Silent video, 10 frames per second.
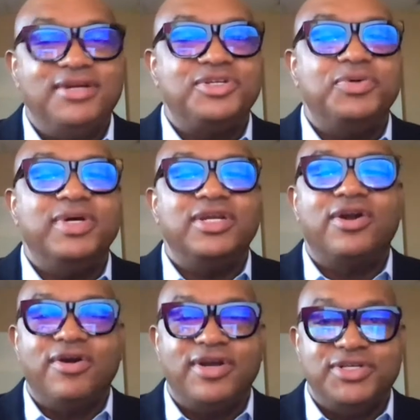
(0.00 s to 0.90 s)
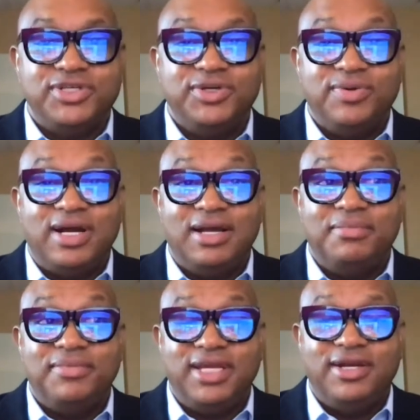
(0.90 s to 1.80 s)
to encourage you,
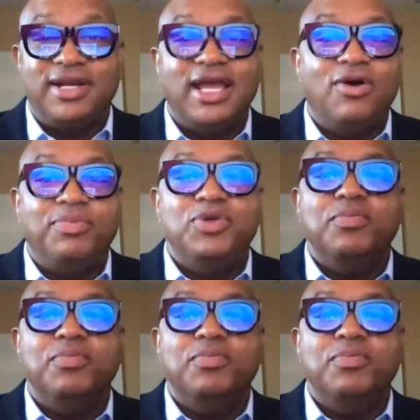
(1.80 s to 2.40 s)
I'm here to help you